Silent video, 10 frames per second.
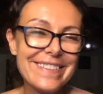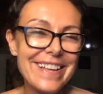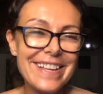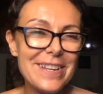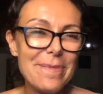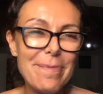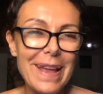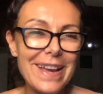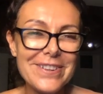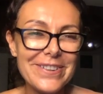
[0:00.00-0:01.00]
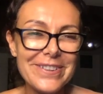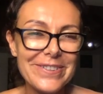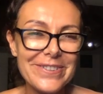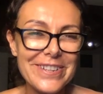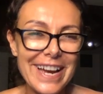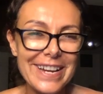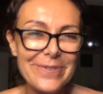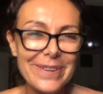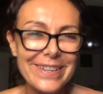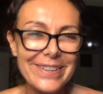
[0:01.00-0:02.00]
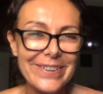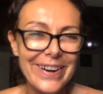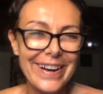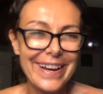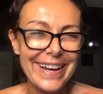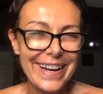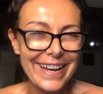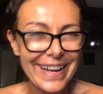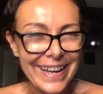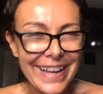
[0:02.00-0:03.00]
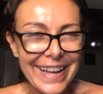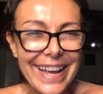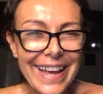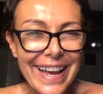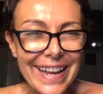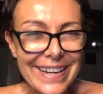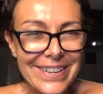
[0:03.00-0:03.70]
such a pleasure to chat with you and to